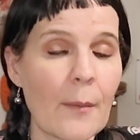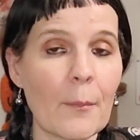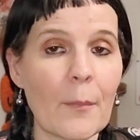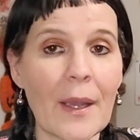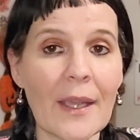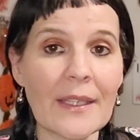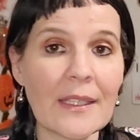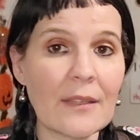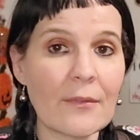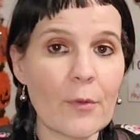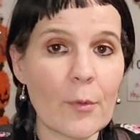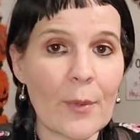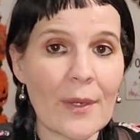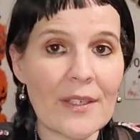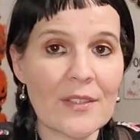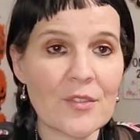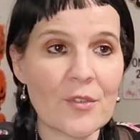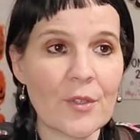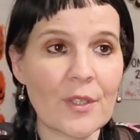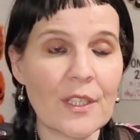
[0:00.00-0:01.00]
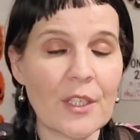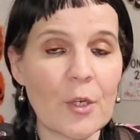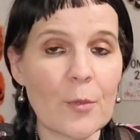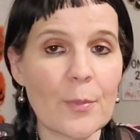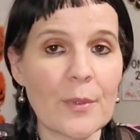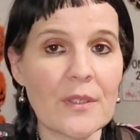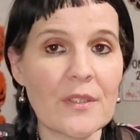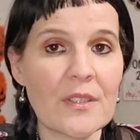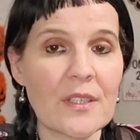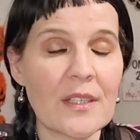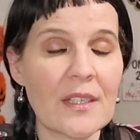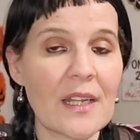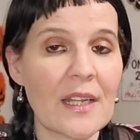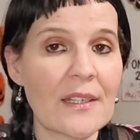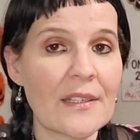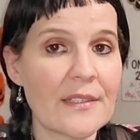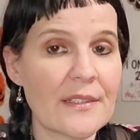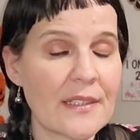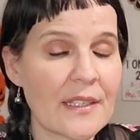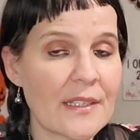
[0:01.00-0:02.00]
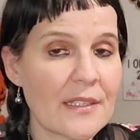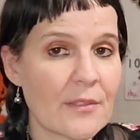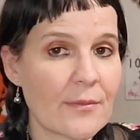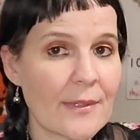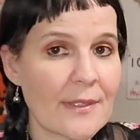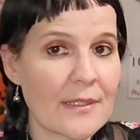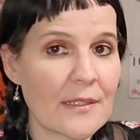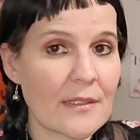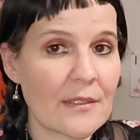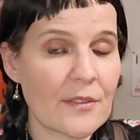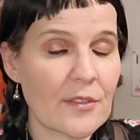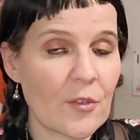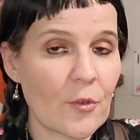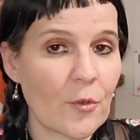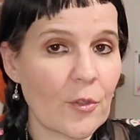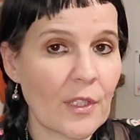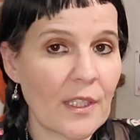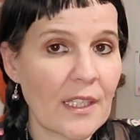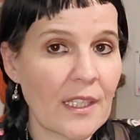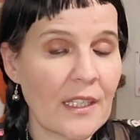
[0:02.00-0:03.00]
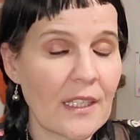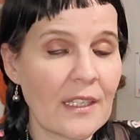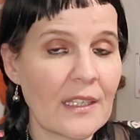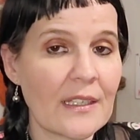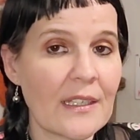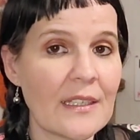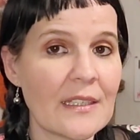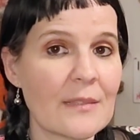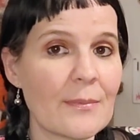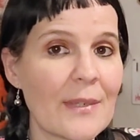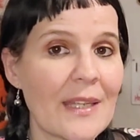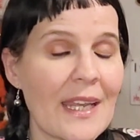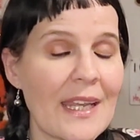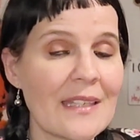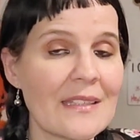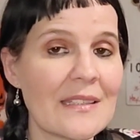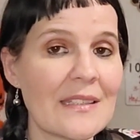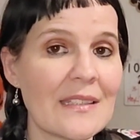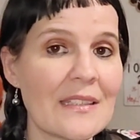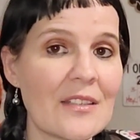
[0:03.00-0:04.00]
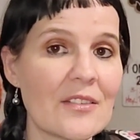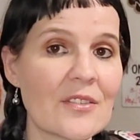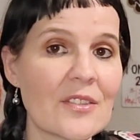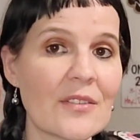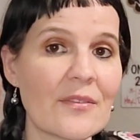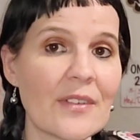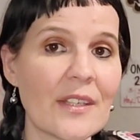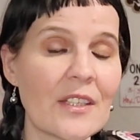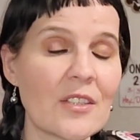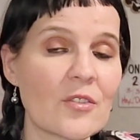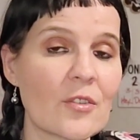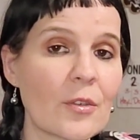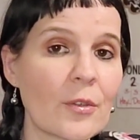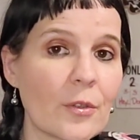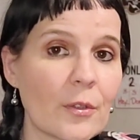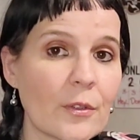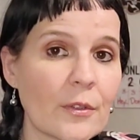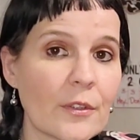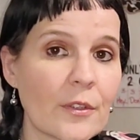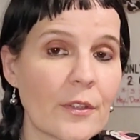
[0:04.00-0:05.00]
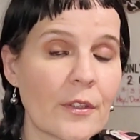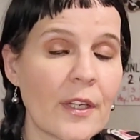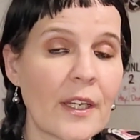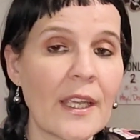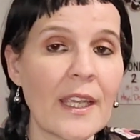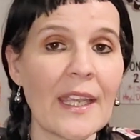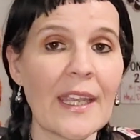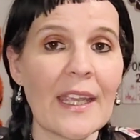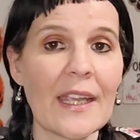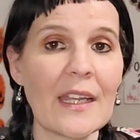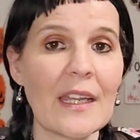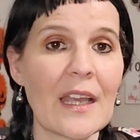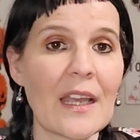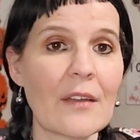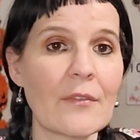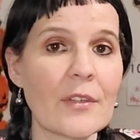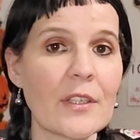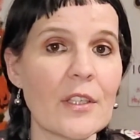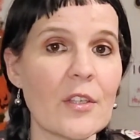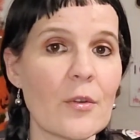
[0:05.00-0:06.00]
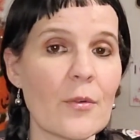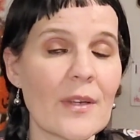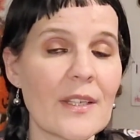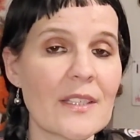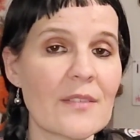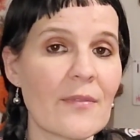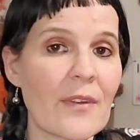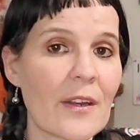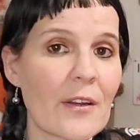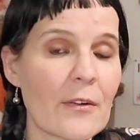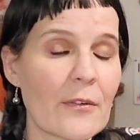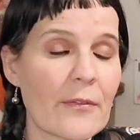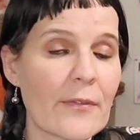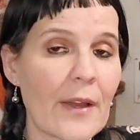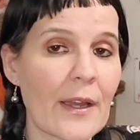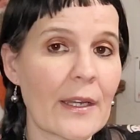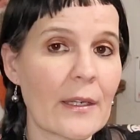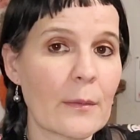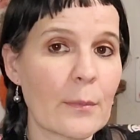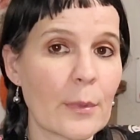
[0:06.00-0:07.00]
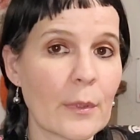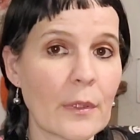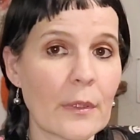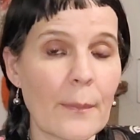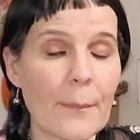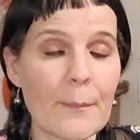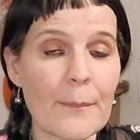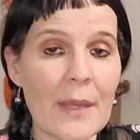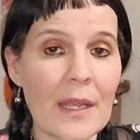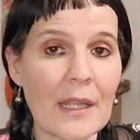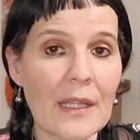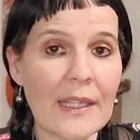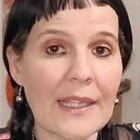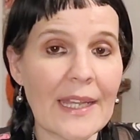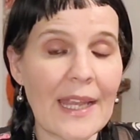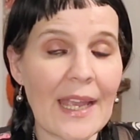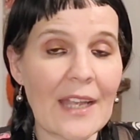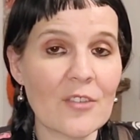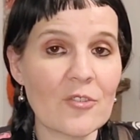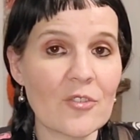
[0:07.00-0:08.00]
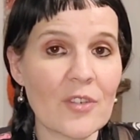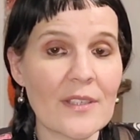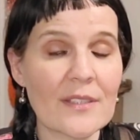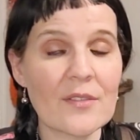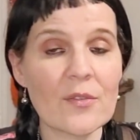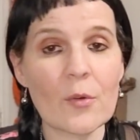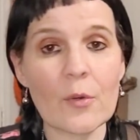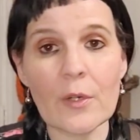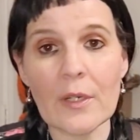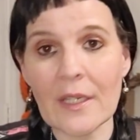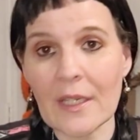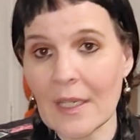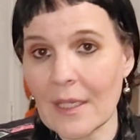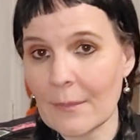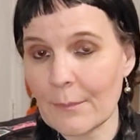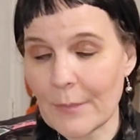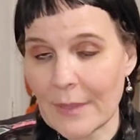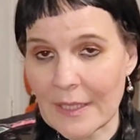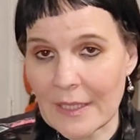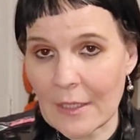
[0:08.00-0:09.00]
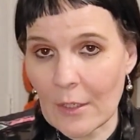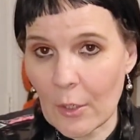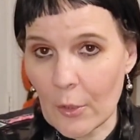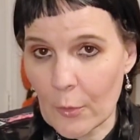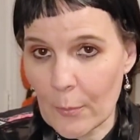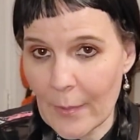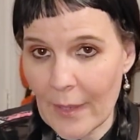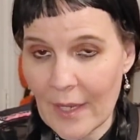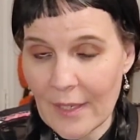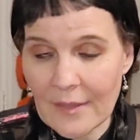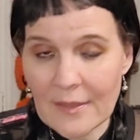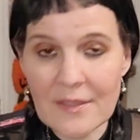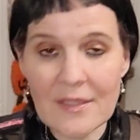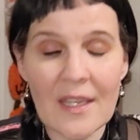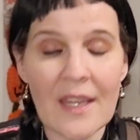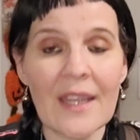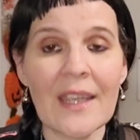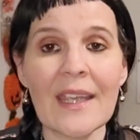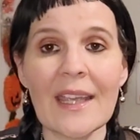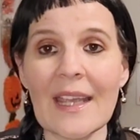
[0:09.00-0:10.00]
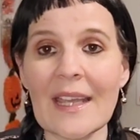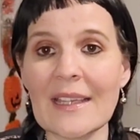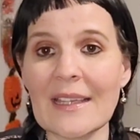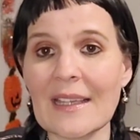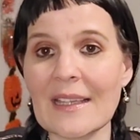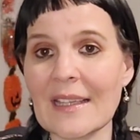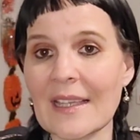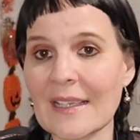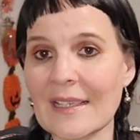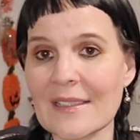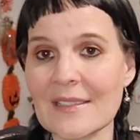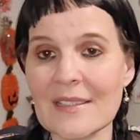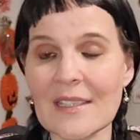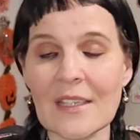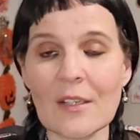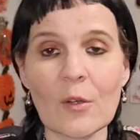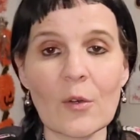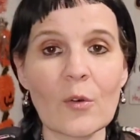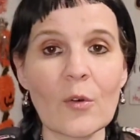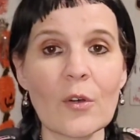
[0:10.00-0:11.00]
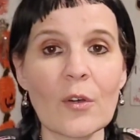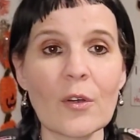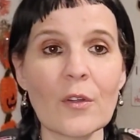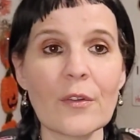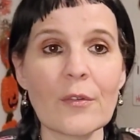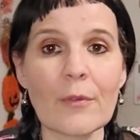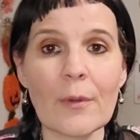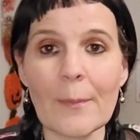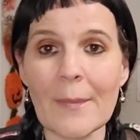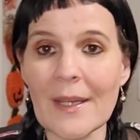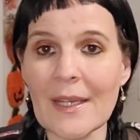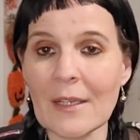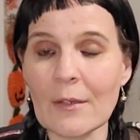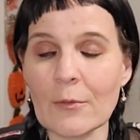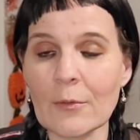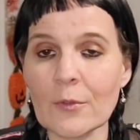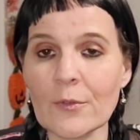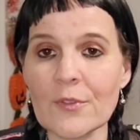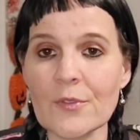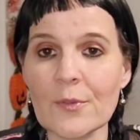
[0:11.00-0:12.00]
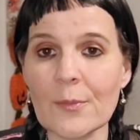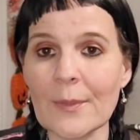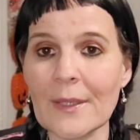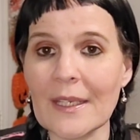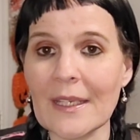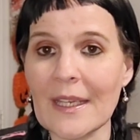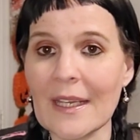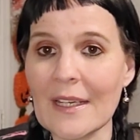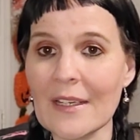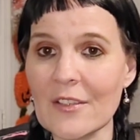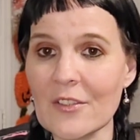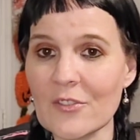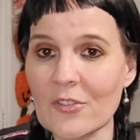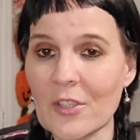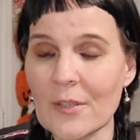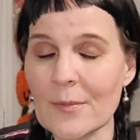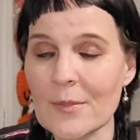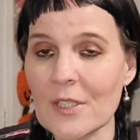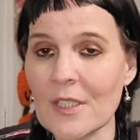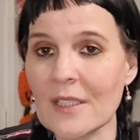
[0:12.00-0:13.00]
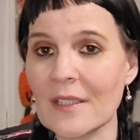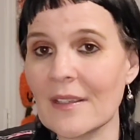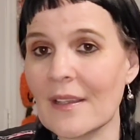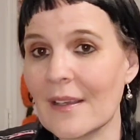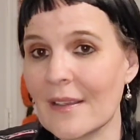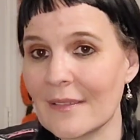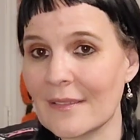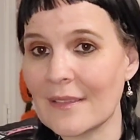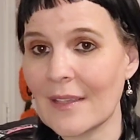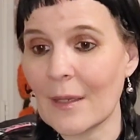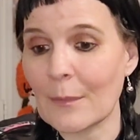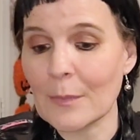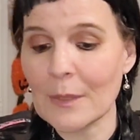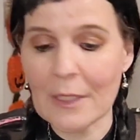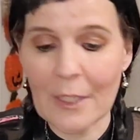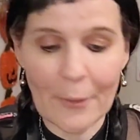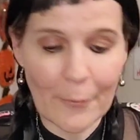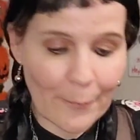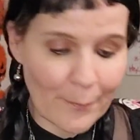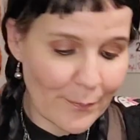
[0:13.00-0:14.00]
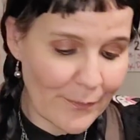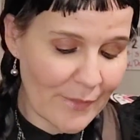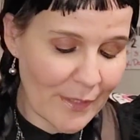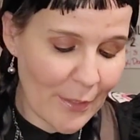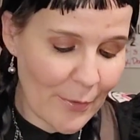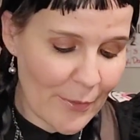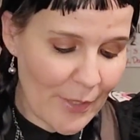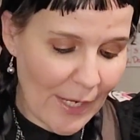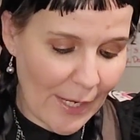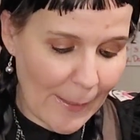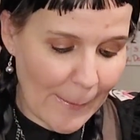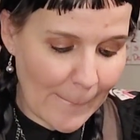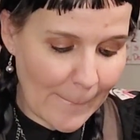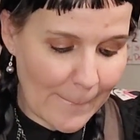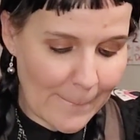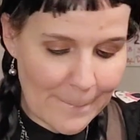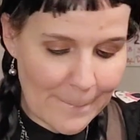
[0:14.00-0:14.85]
My giveaway is only open to United States residents only. You need to be 18 years of age or older and have a U.S. verifiable mailing address or a P.O. box. And then, like I said, all the remaining rules will be in the description down below. Okay.